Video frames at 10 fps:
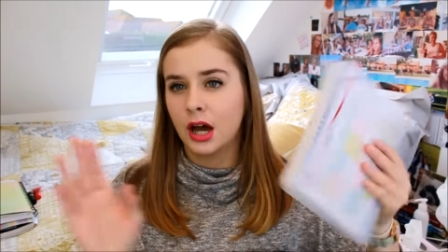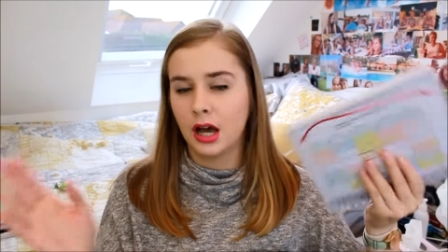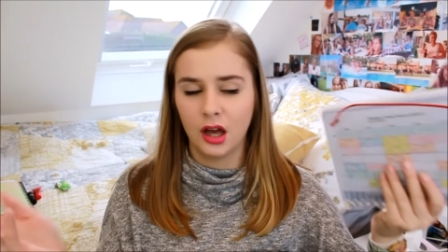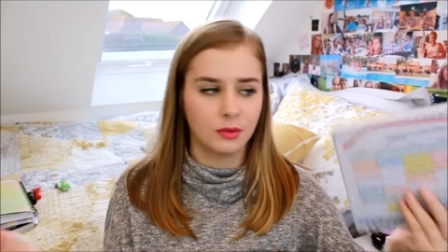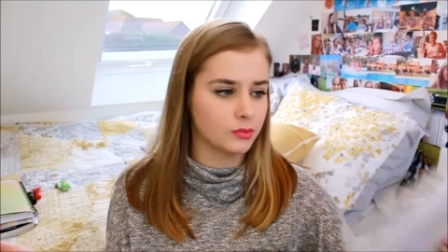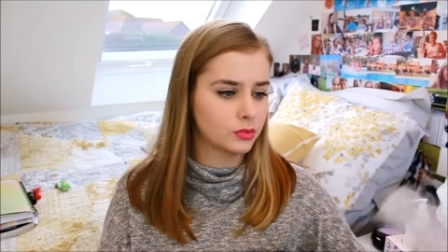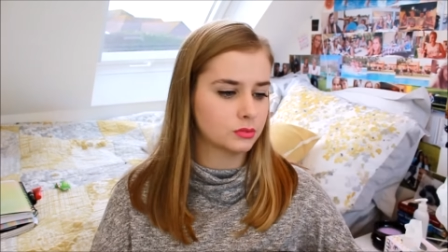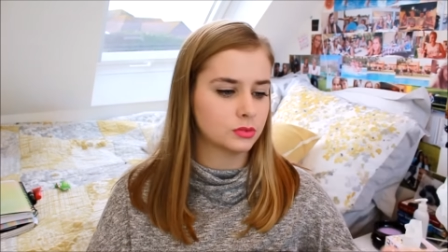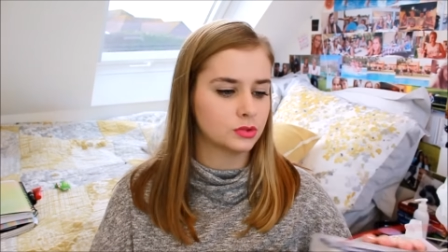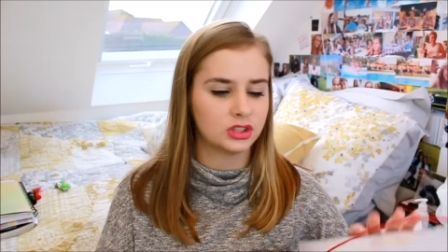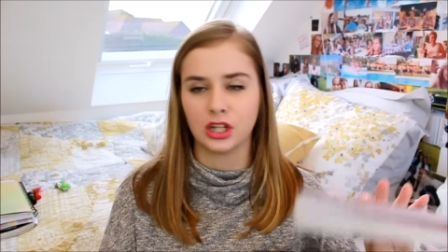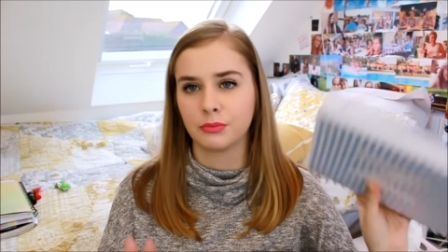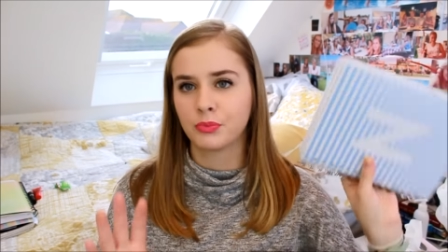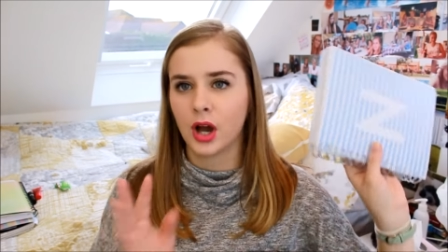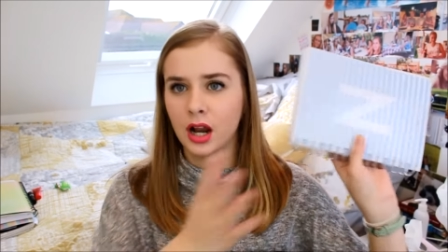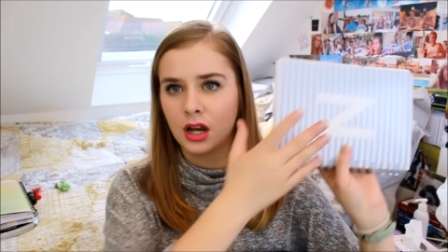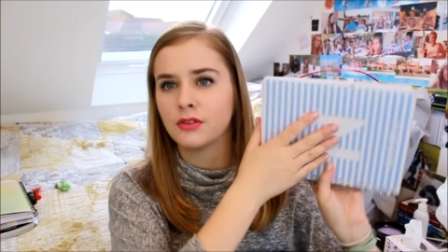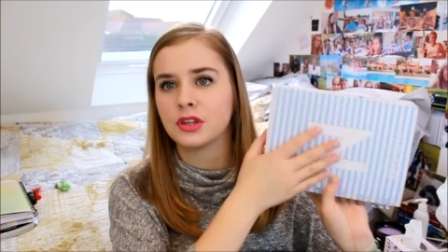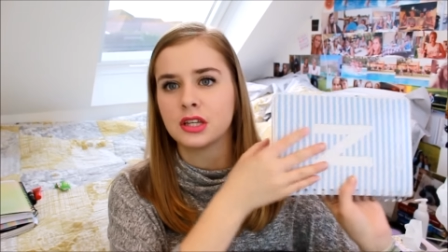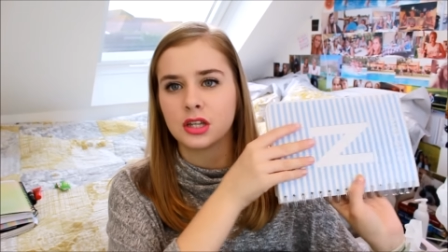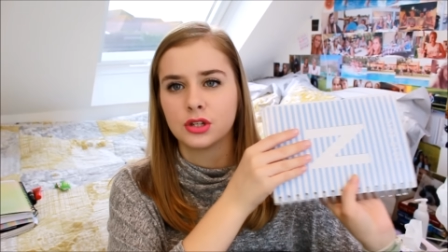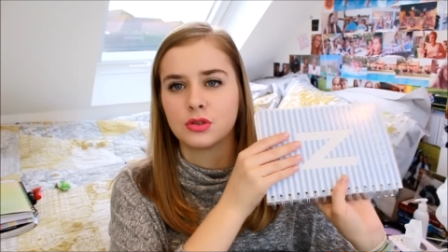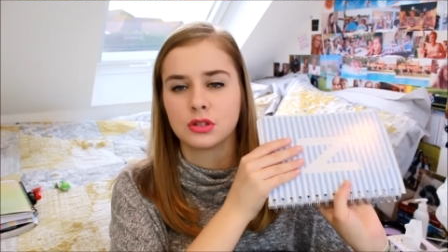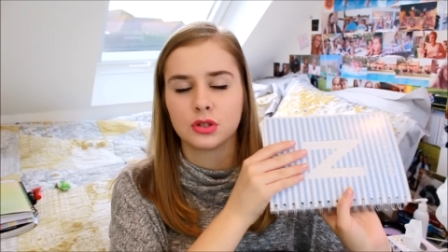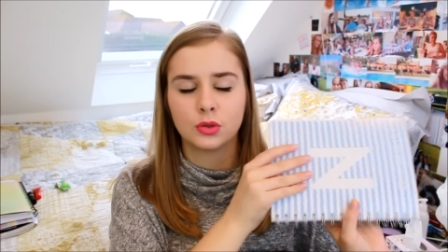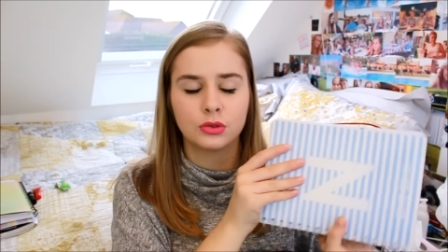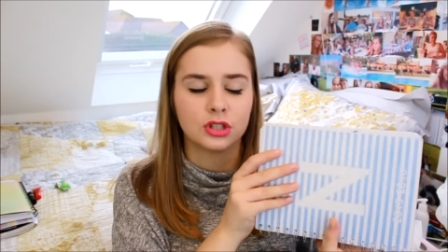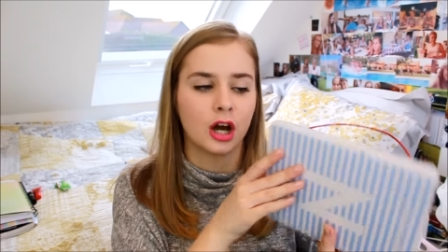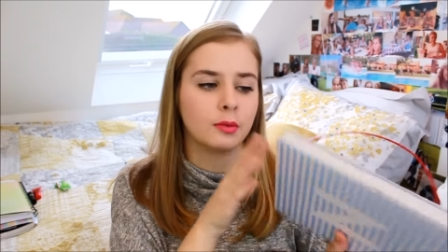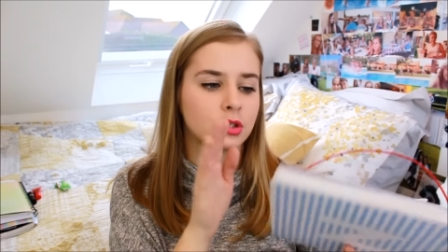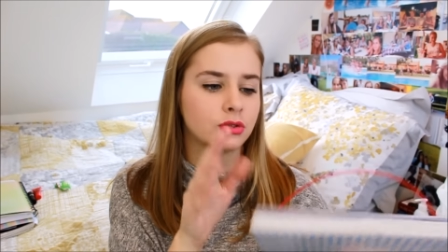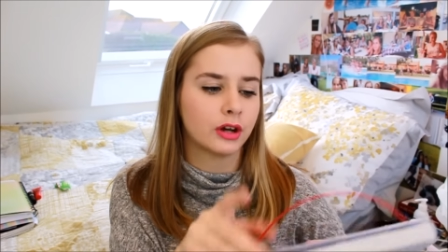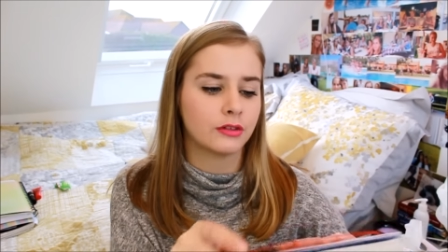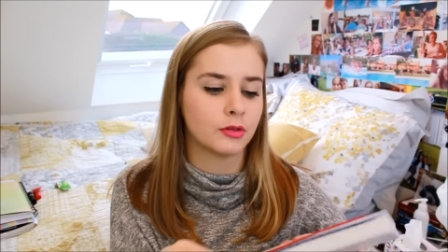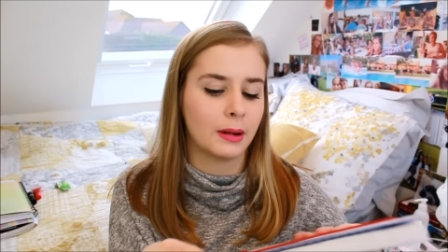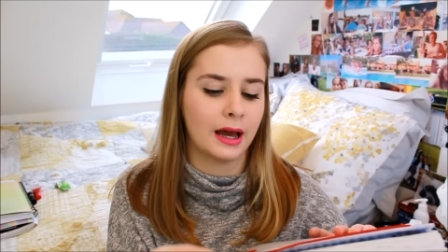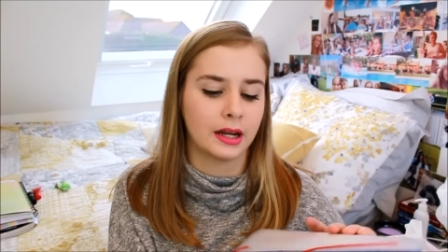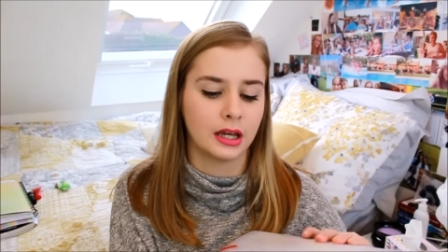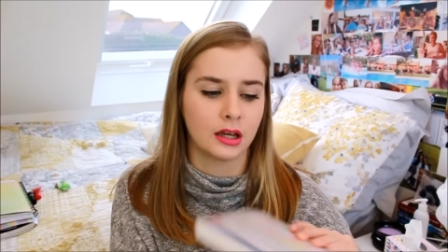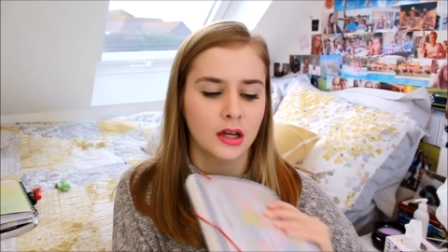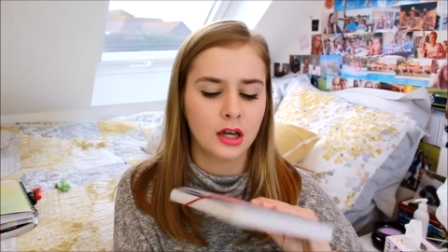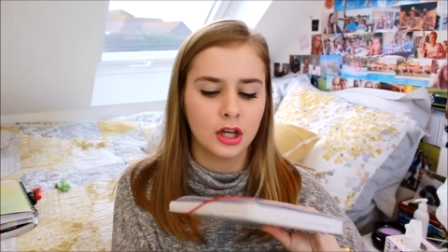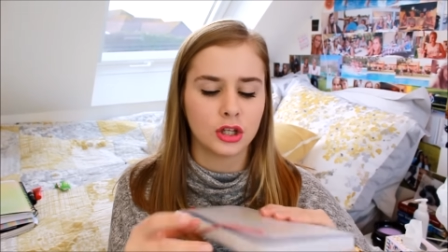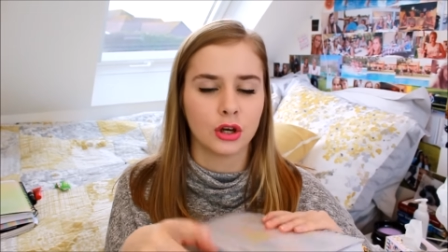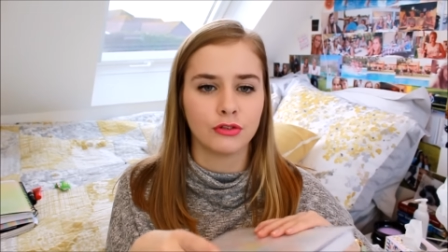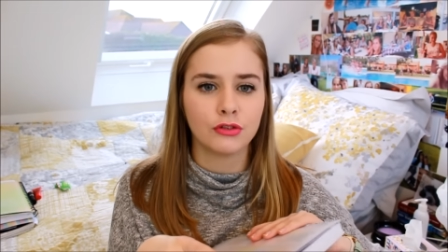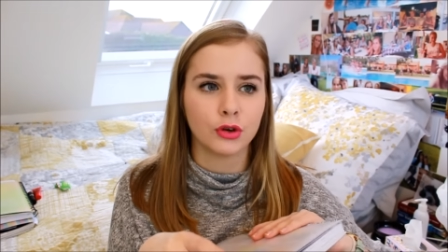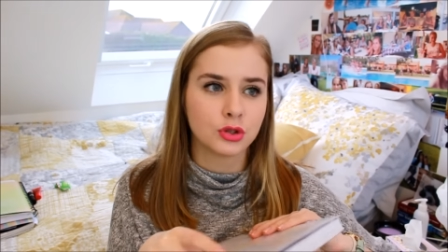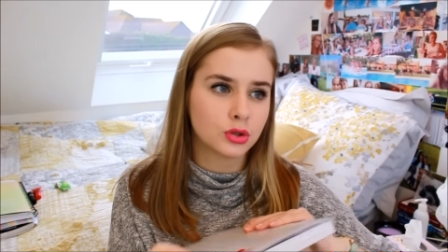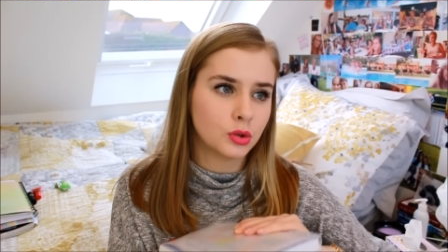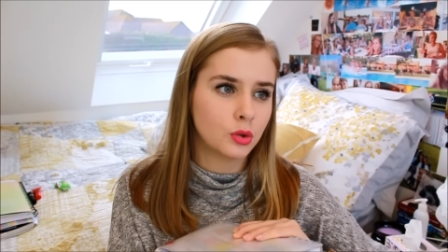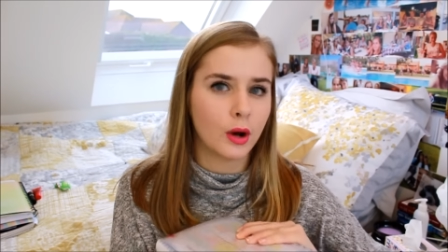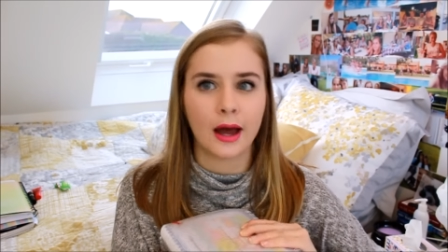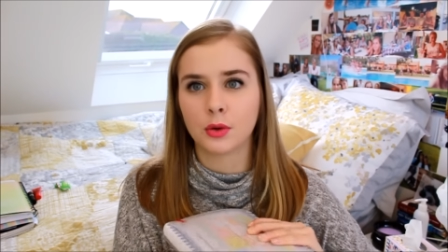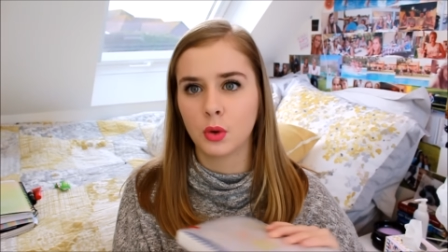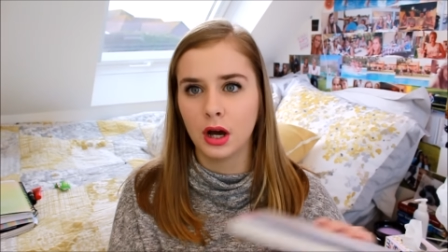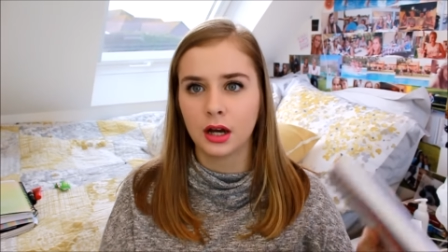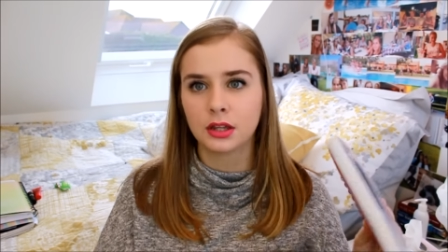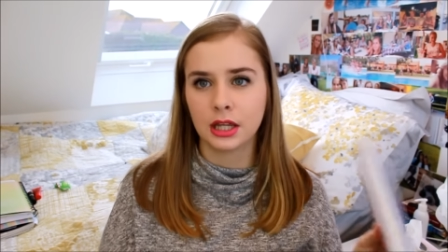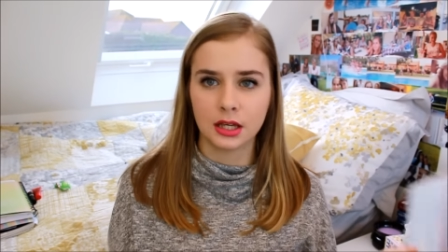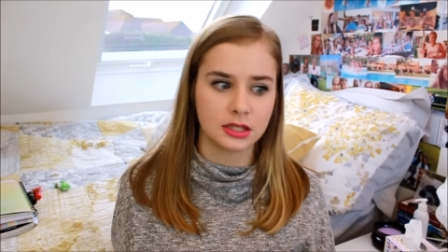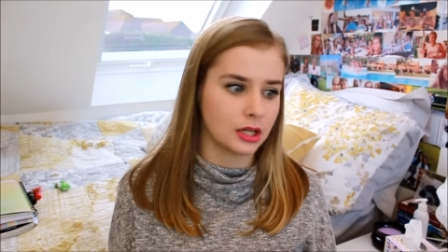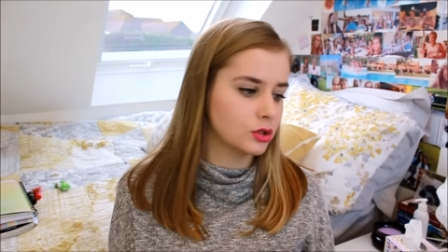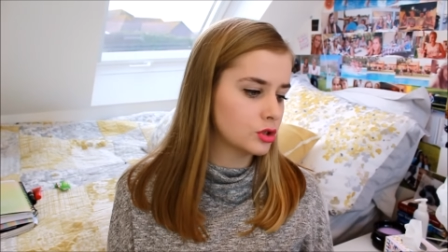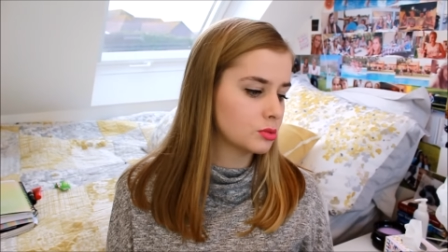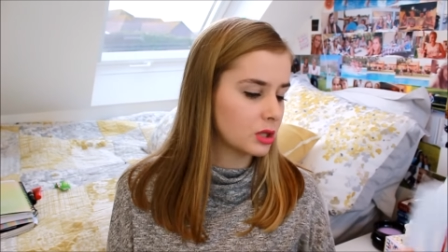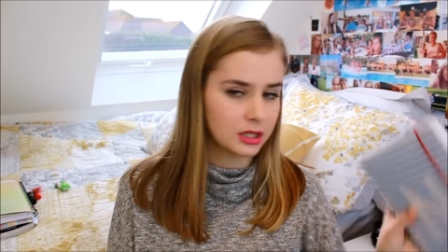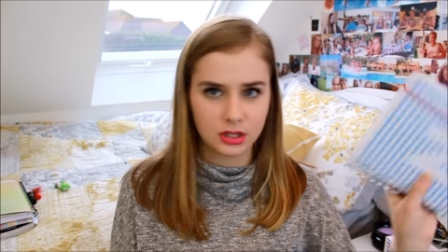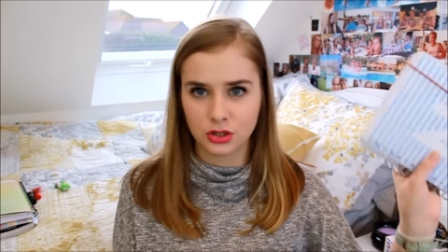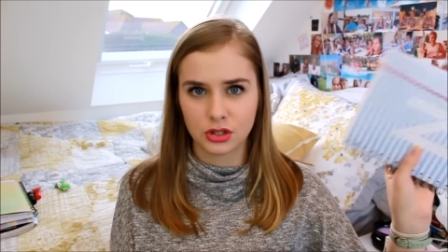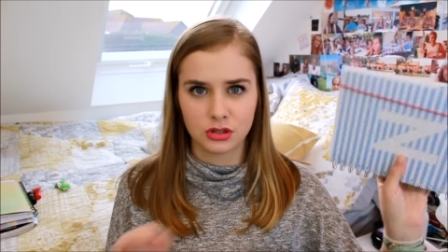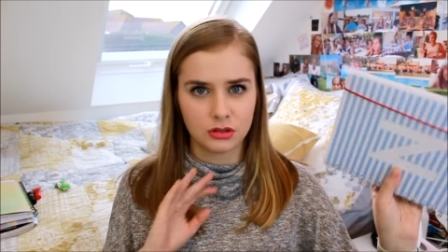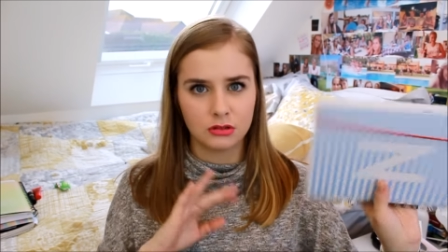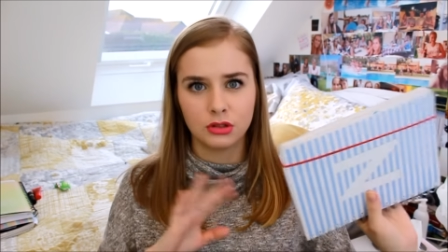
um You know, I love this, I use this all the time, it's great for planning. You know, if you've got school and work things and YouTube things, it's just,